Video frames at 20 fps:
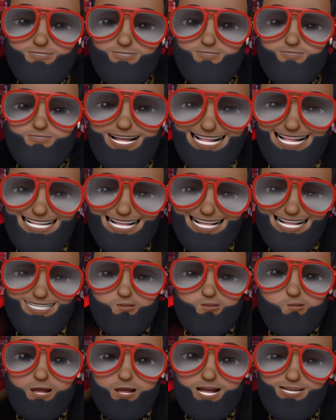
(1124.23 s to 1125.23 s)
And guess
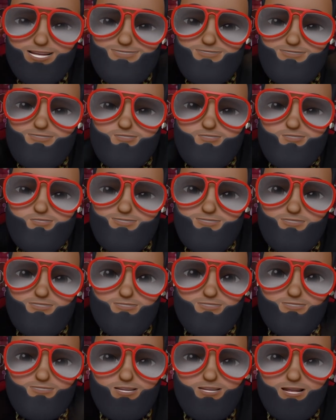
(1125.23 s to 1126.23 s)
what?
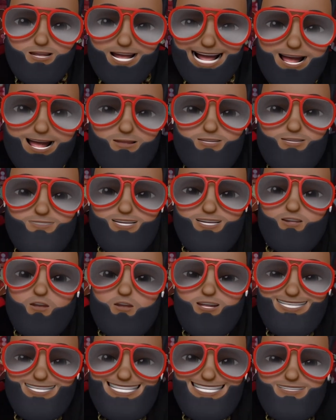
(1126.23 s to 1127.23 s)
I was meeting all
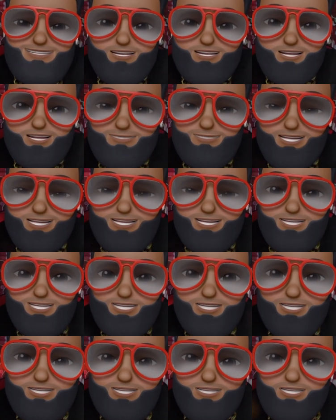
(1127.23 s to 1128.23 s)
these African
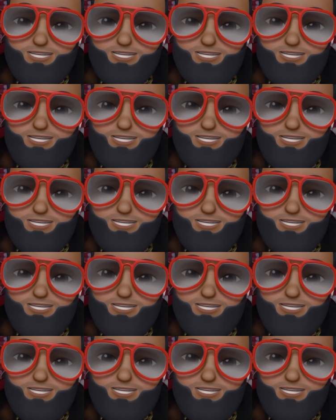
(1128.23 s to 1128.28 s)
bitches.